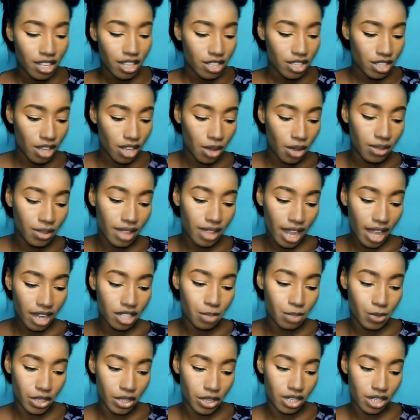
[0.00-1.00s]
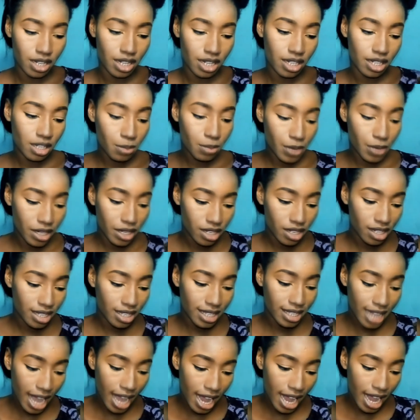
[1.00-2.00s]
so next person this person
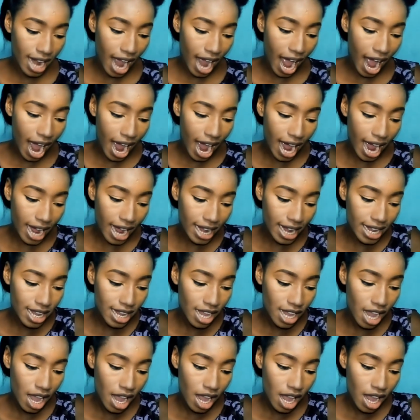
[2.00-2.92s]
said i